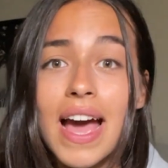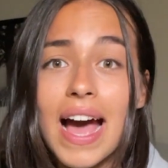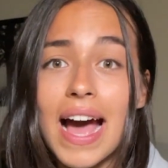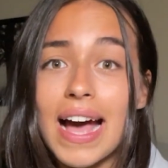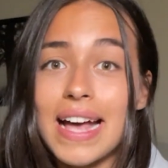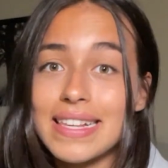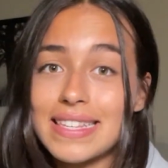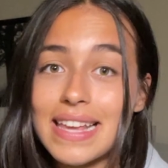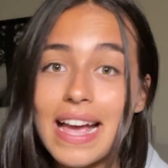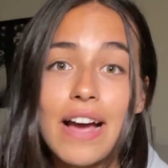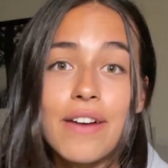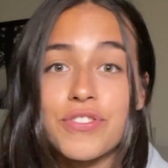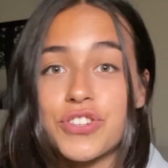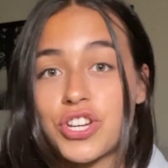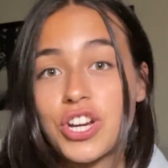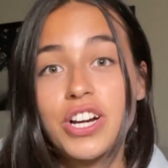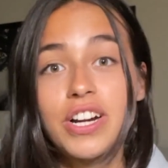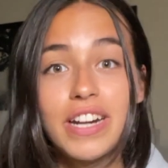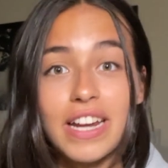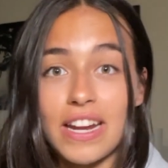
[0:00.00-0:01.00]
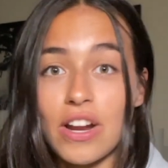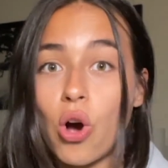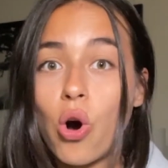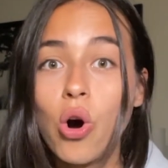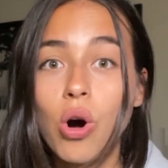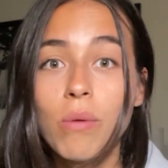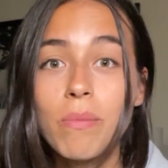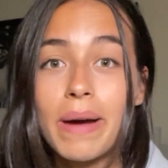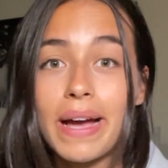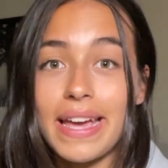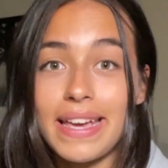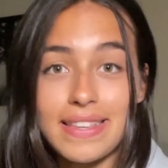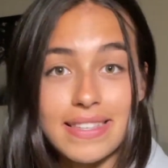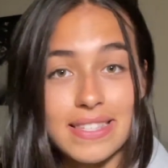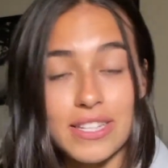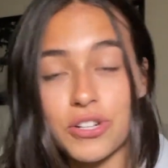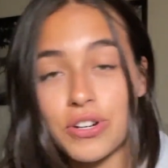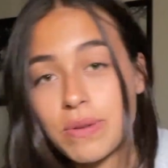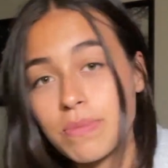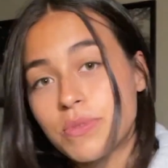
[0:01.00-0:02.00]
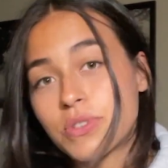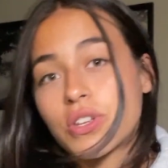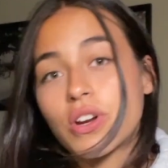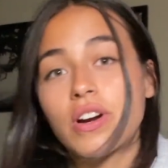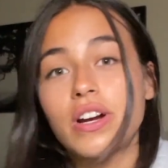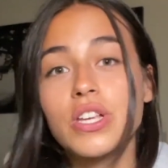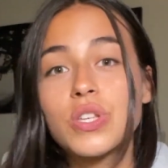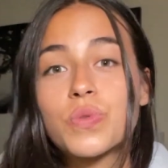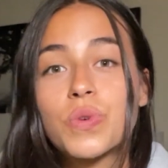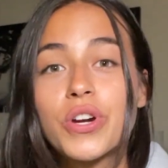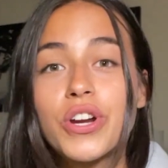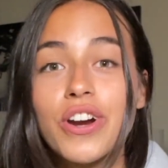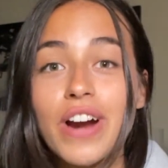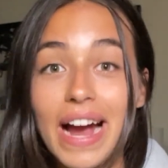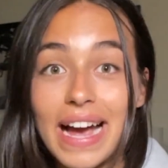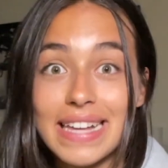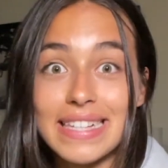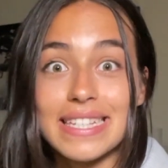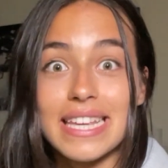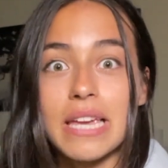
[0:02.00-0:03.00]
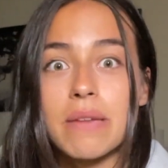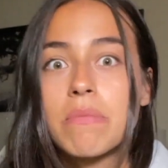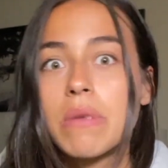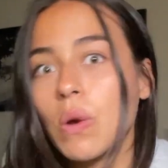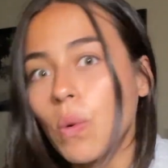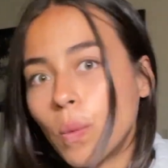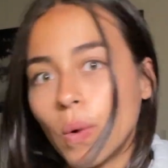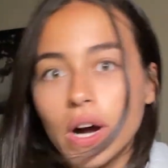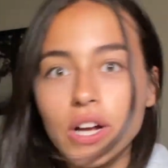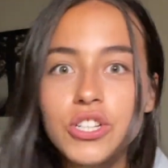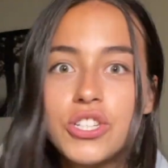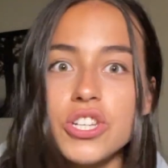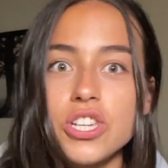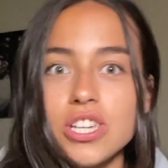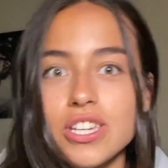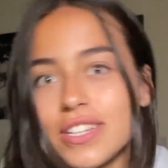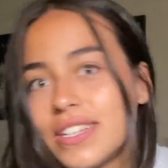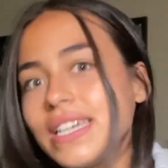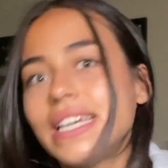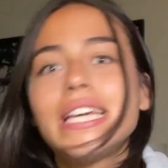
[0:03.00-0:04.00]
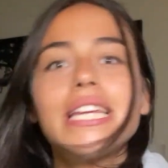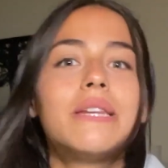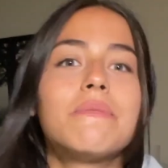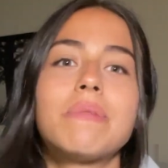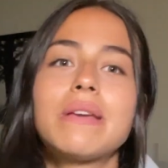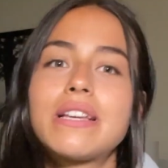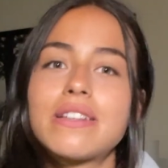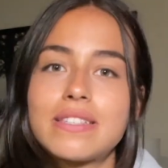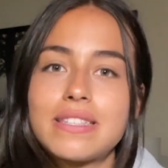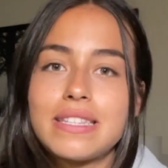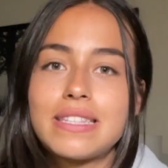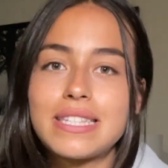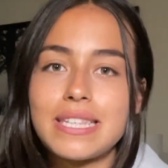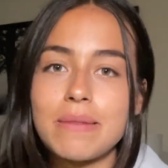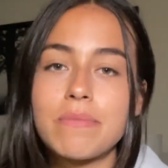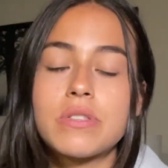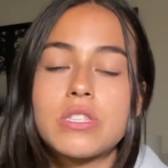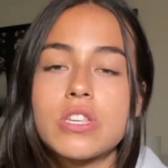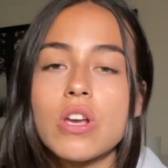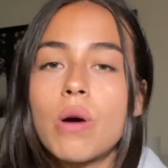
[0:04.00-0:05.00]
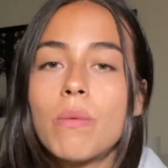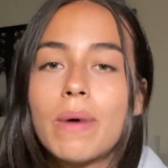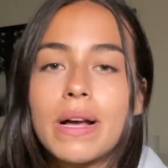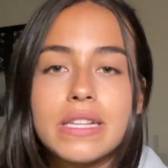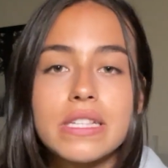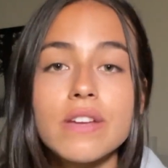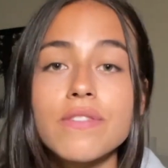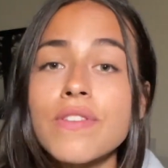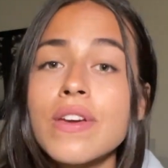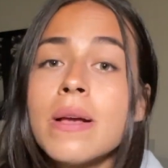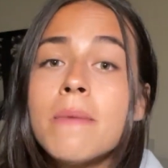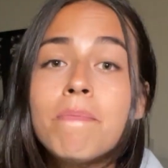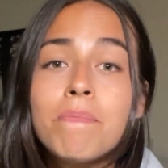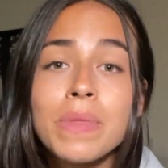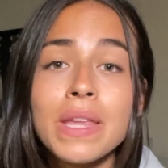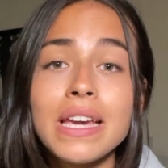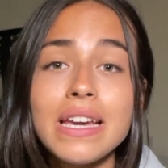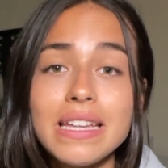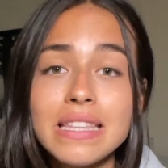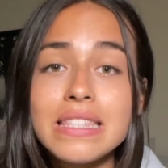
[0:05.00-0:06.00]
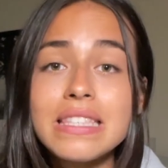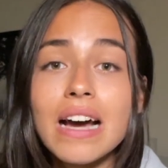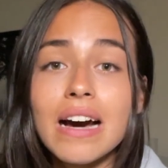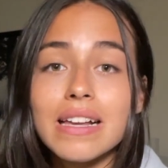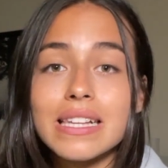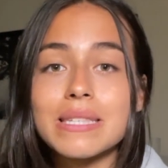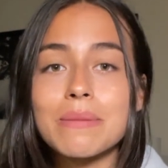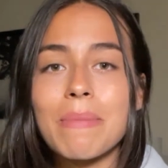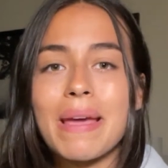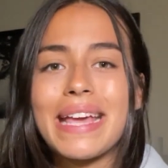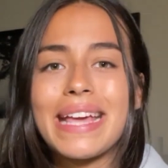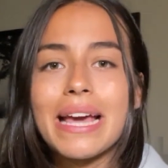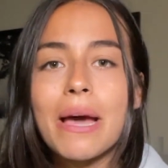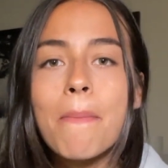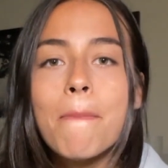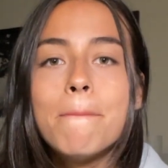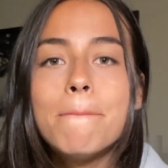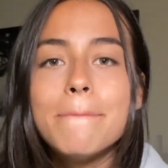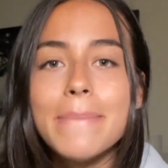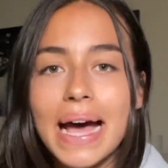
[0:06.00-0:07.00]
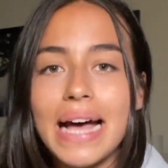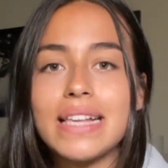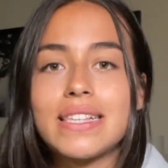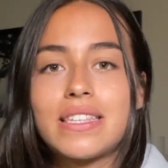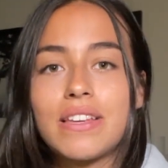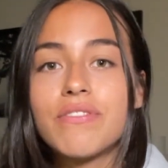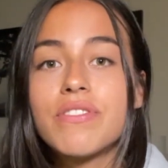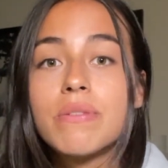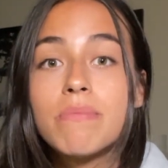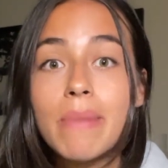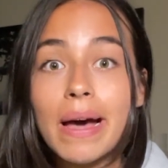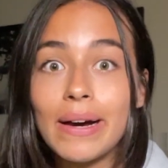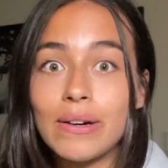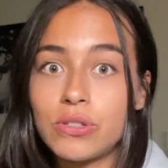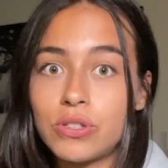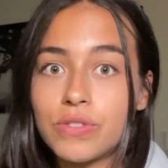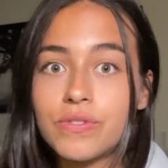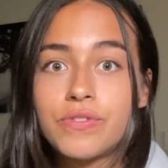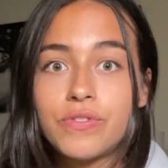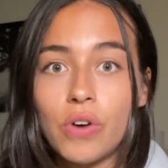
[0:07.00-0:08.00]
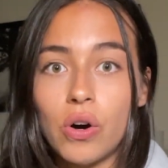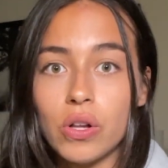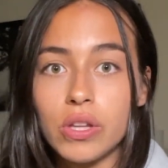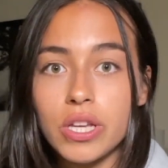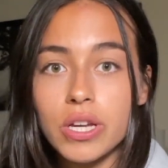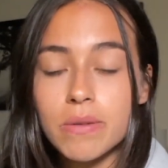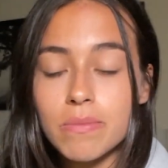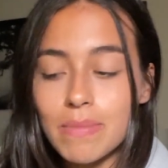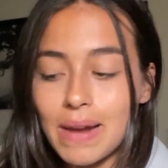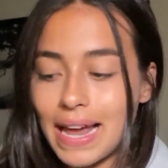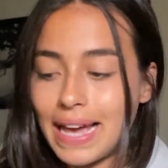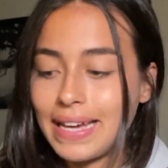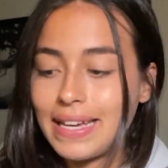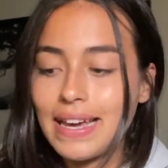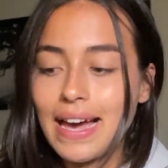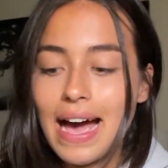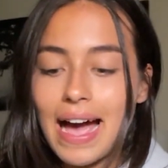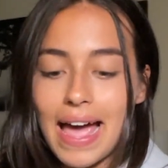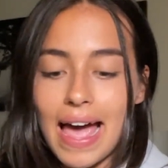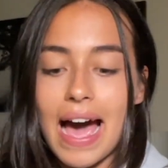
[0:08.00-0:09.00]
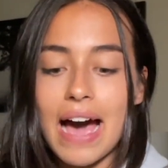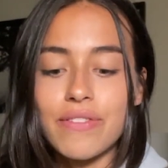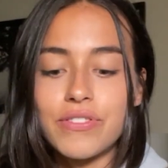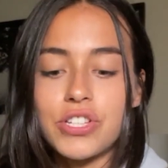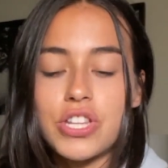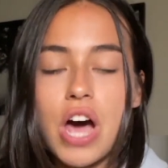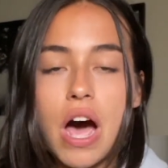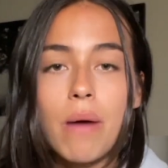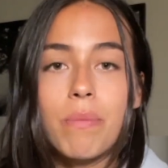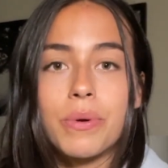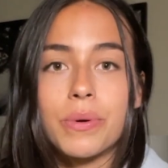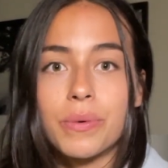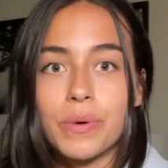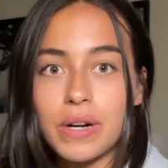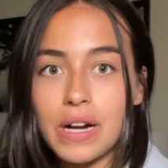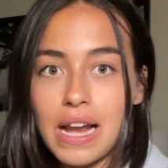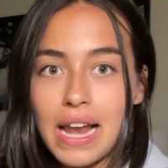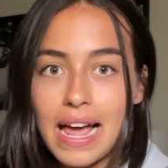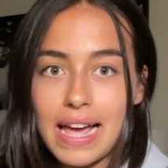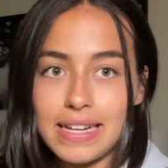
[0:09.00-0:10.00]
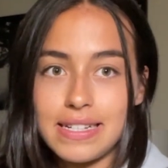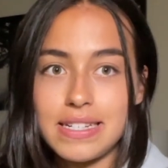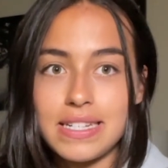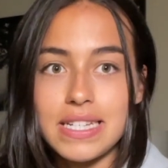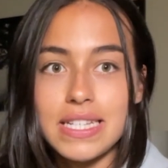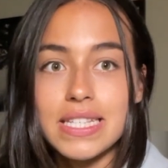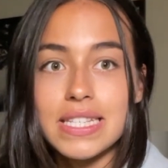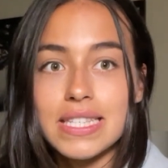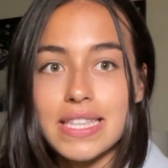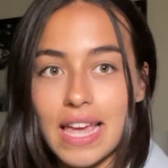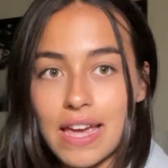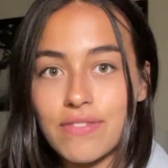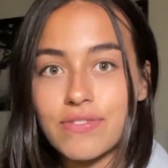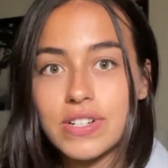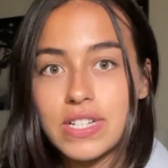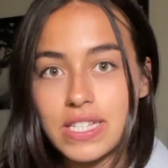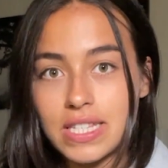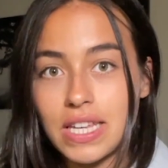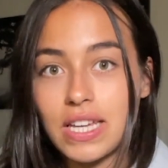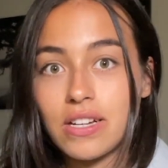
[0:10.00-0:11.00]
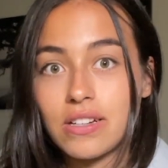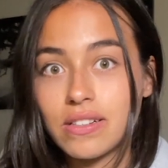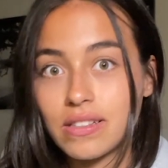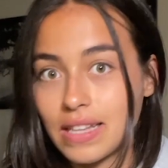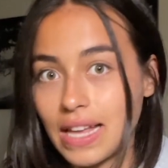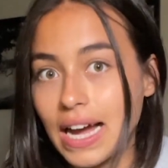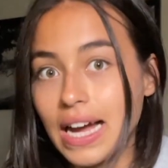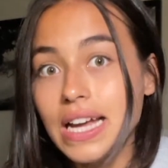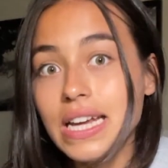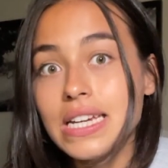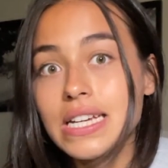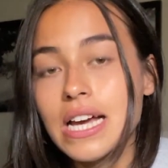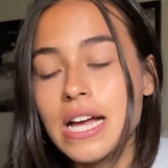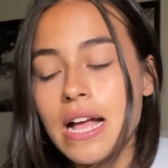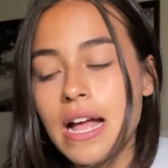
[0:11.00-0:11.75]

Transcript: As I've shared in all my Instagram stories where you're asking me, what do you eat? Because it seems so massive. It does make a massive amount of volume. Like, I have a Tupperware like this every single night.